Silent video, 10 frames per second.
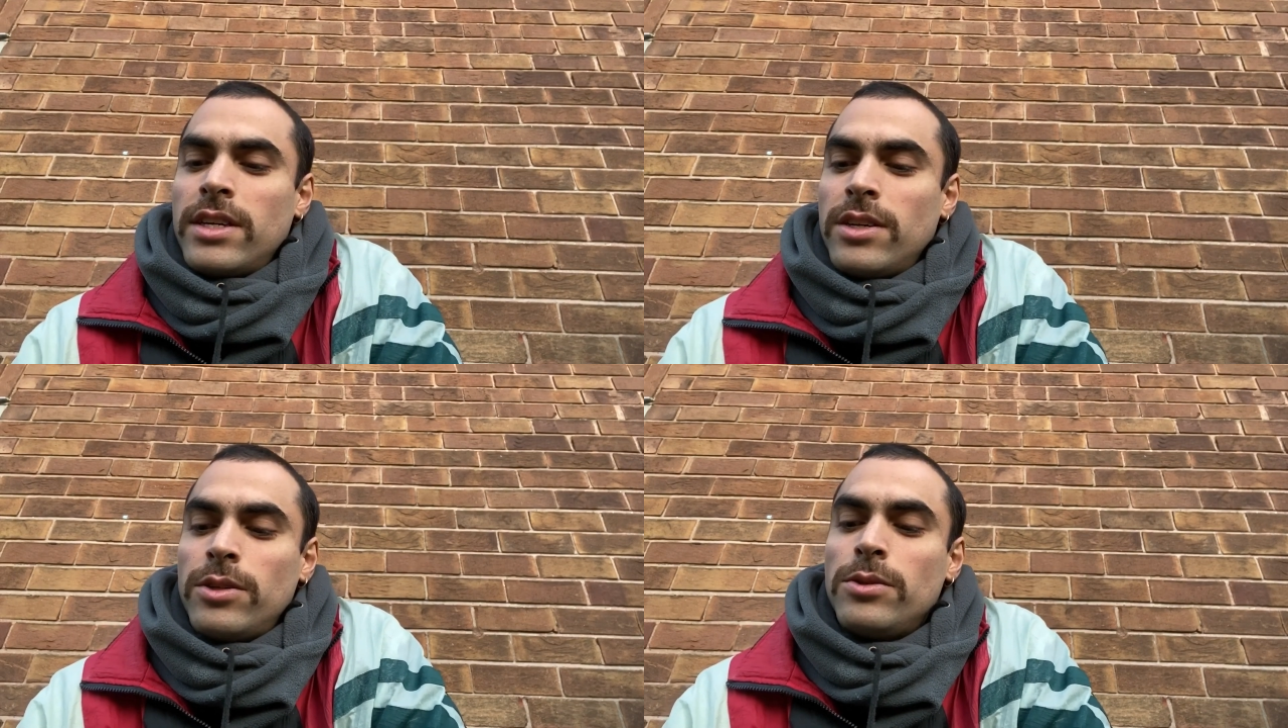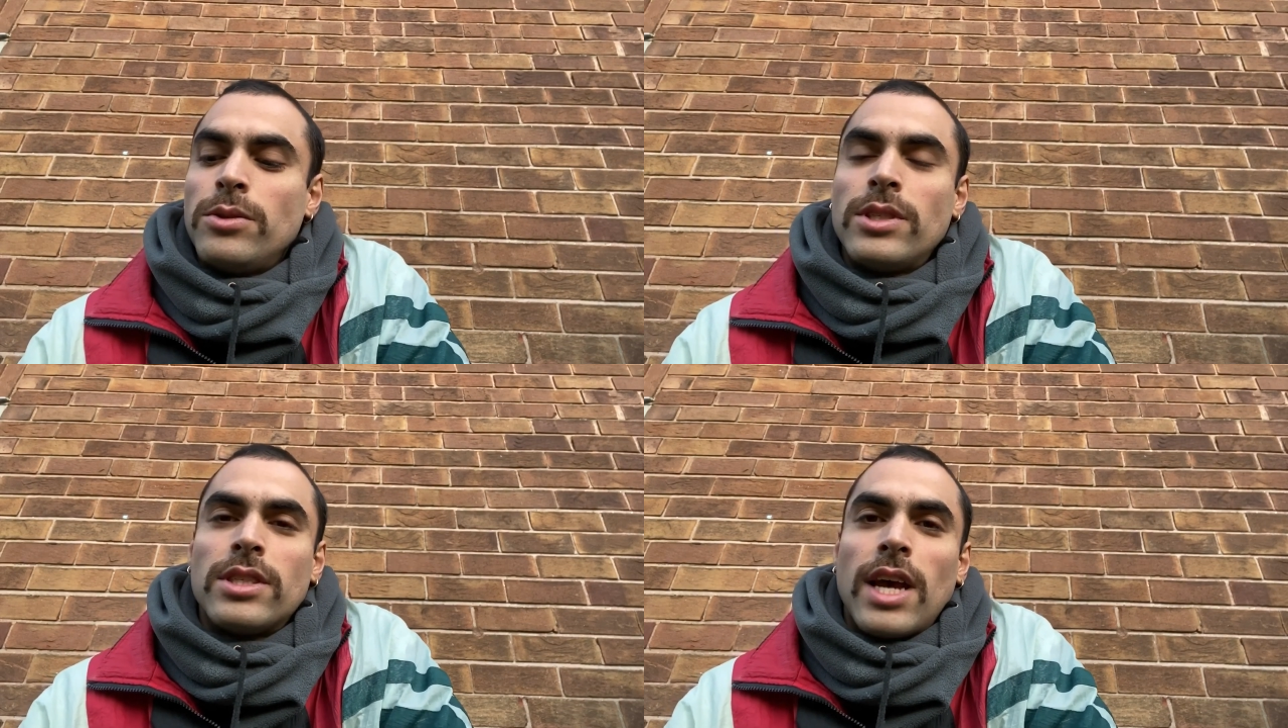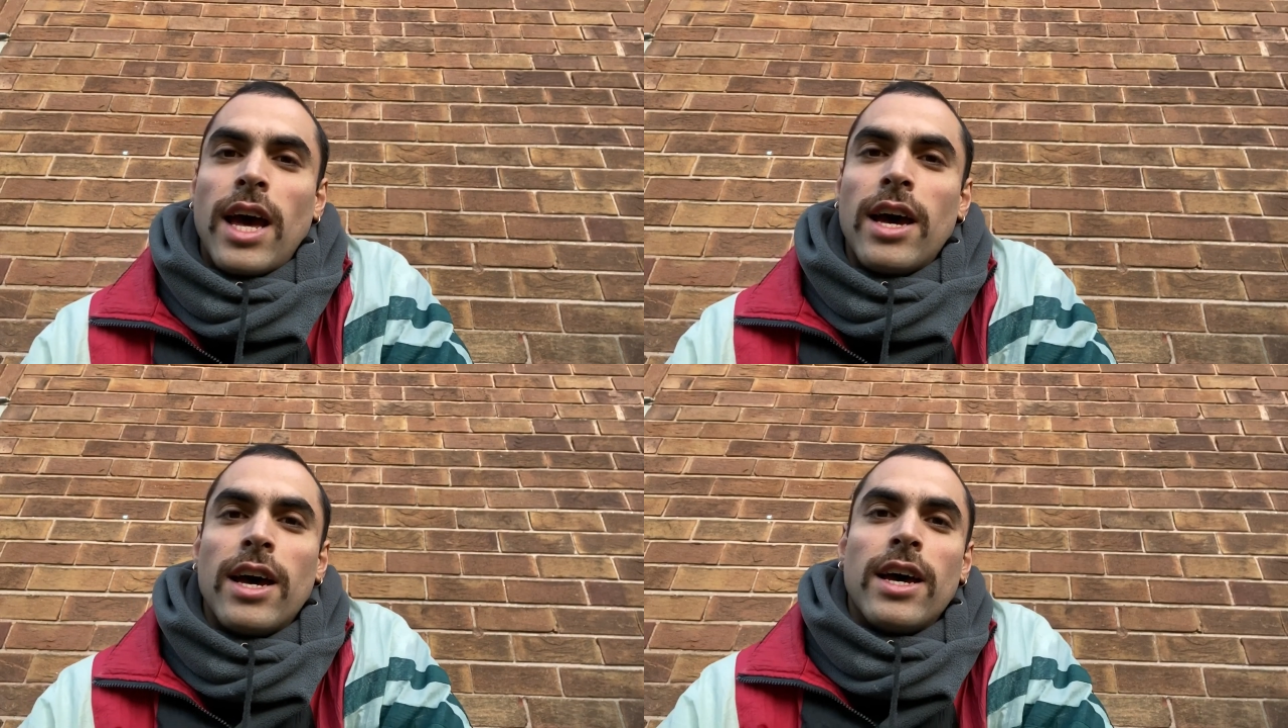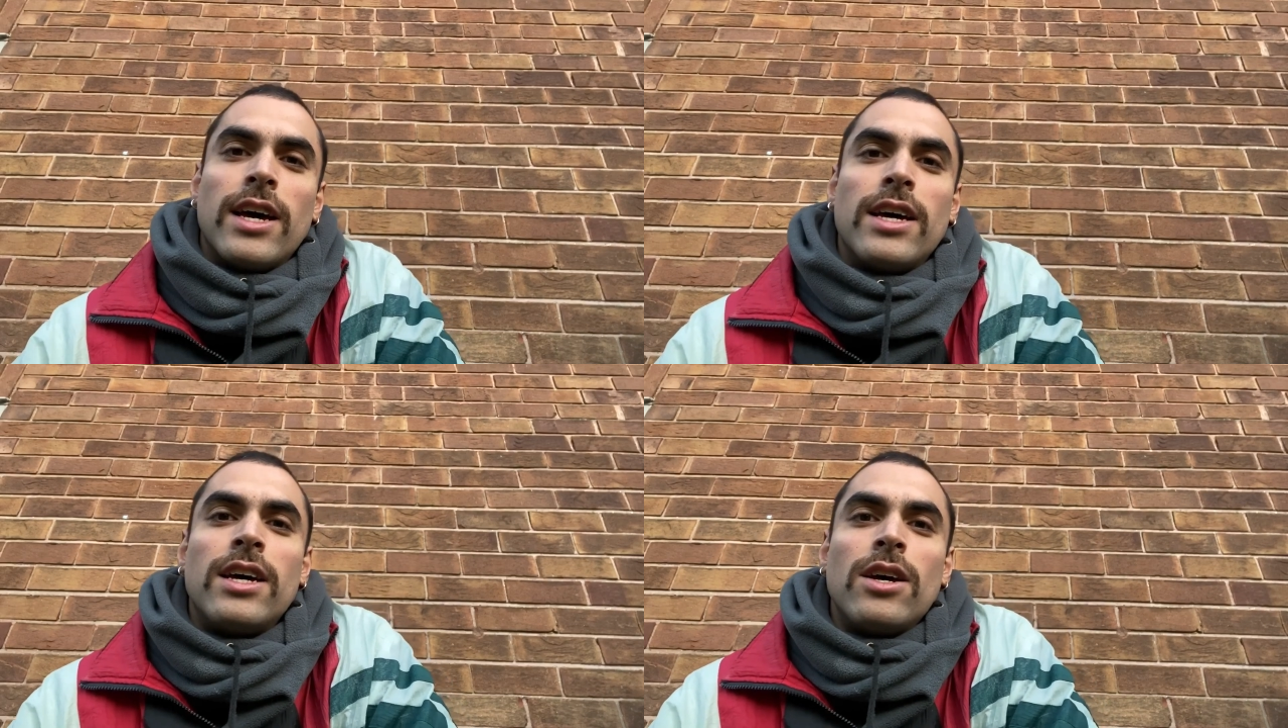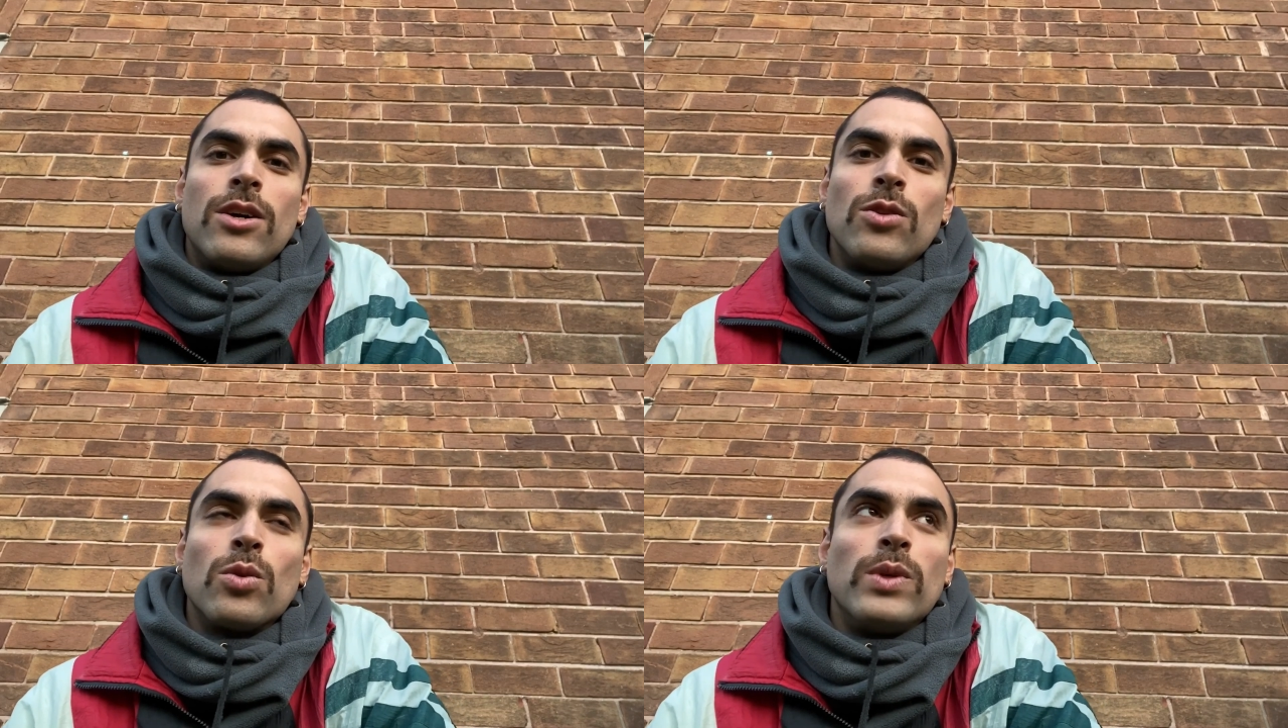who's a
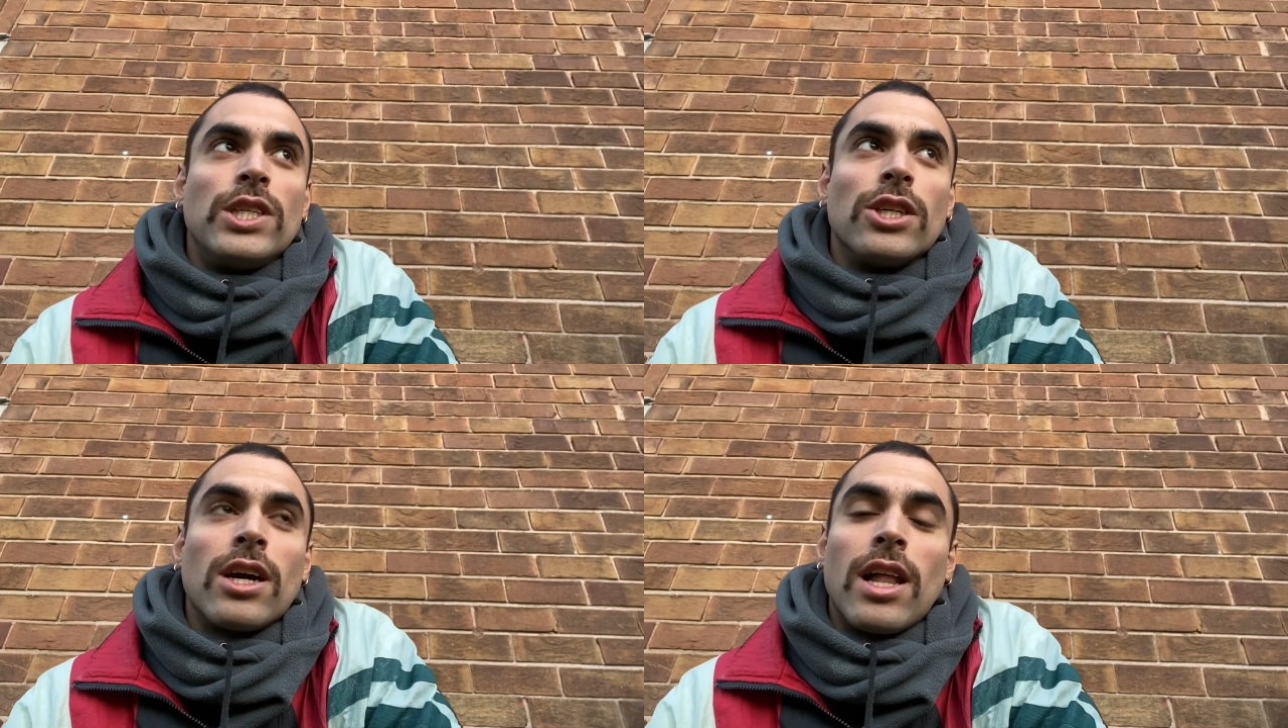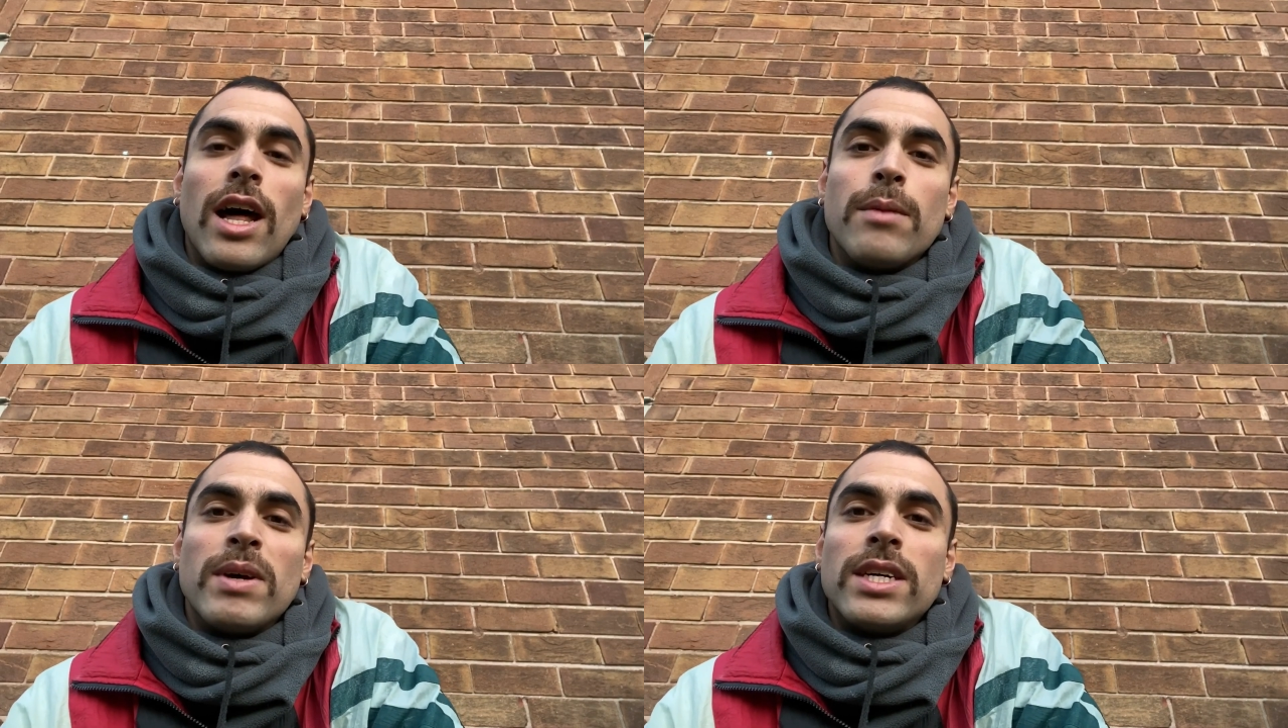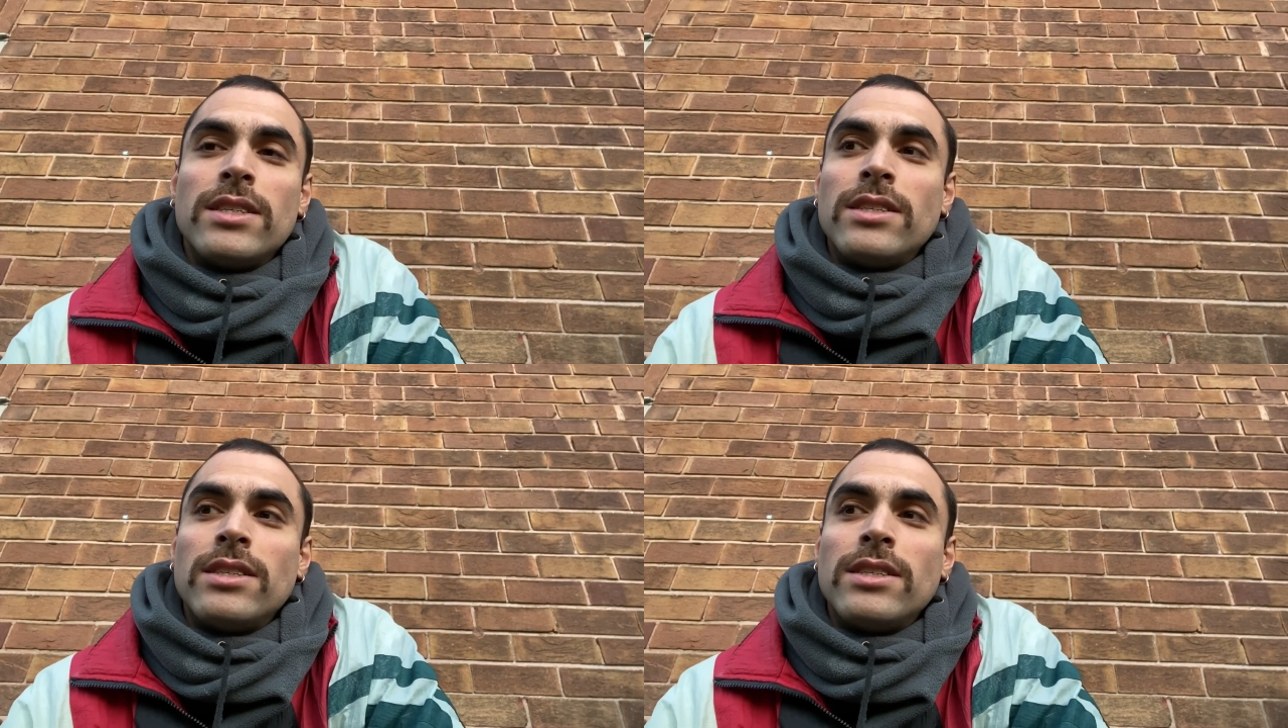Norwegian climber,